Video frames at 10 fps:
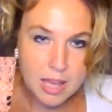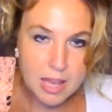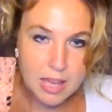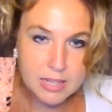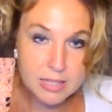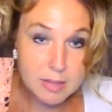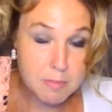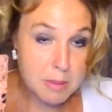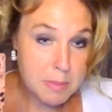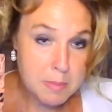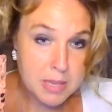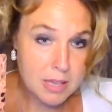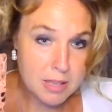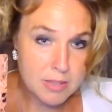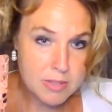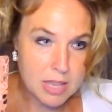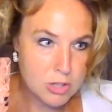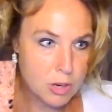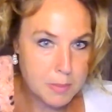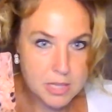And it's like, maybe because they
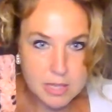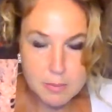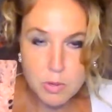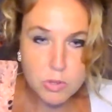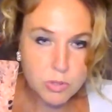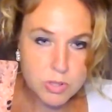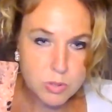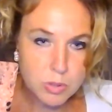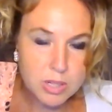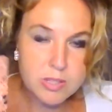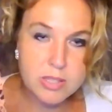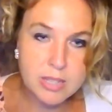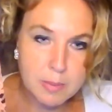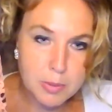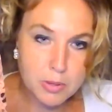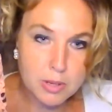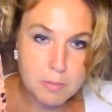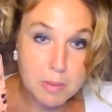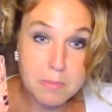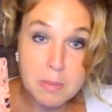shop at the same grocery store because it's neighborhood,
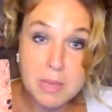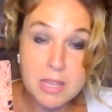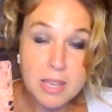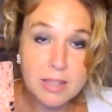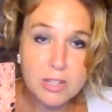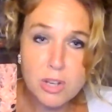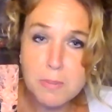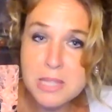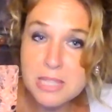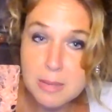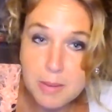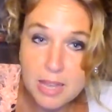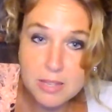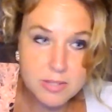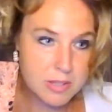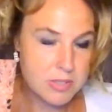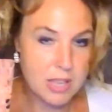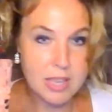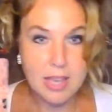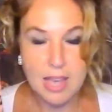but maybe they shop in the same aisles because
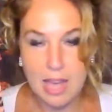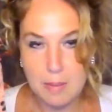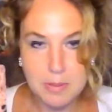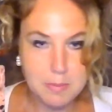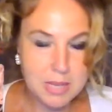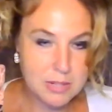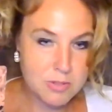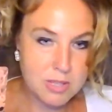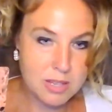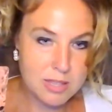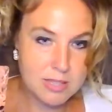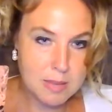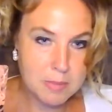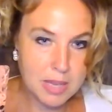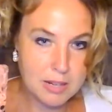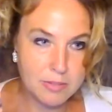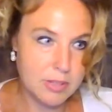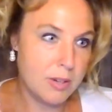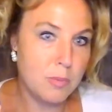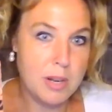they happen to be interested in the same kind of,
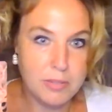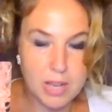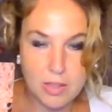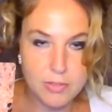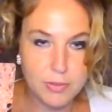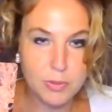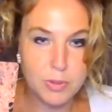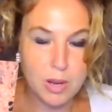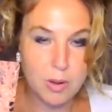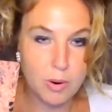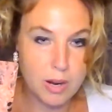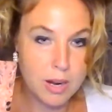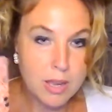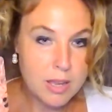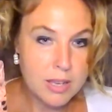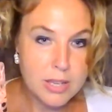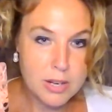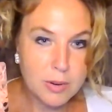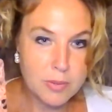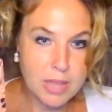whatever, health food, or,
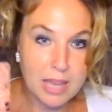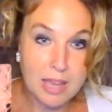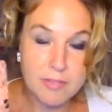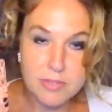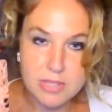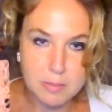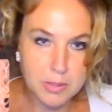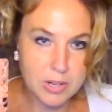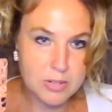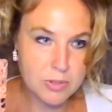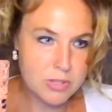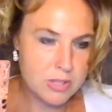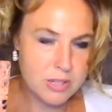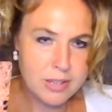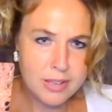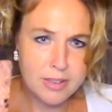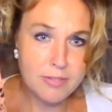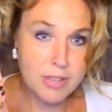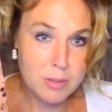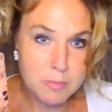they have similar interest in
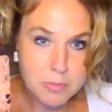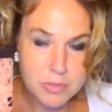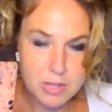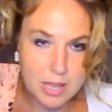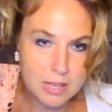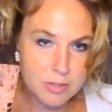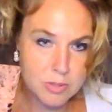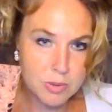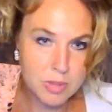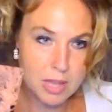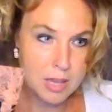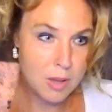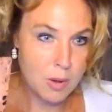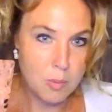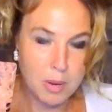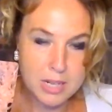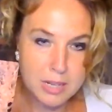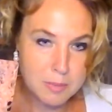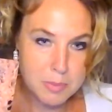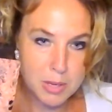films. And so they wind
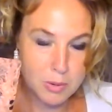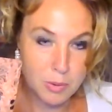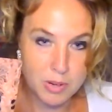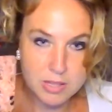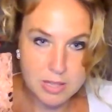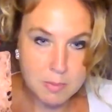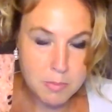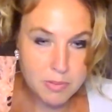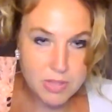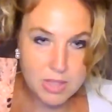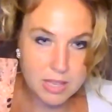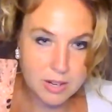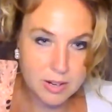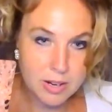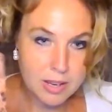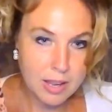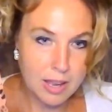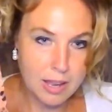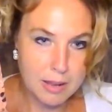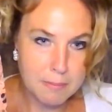up, going to the same movie theater,
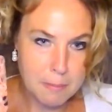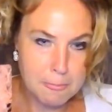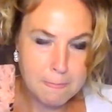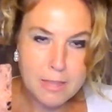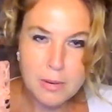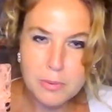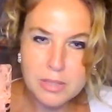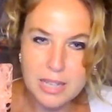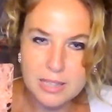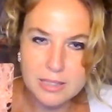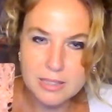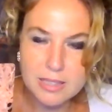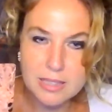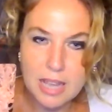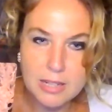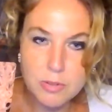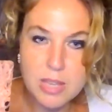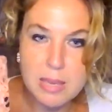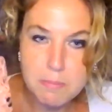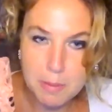like, and you
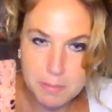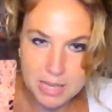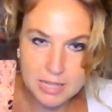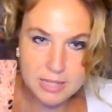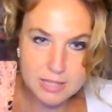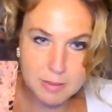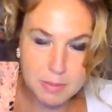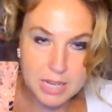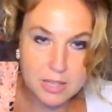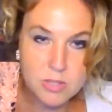keep bumping into somebody because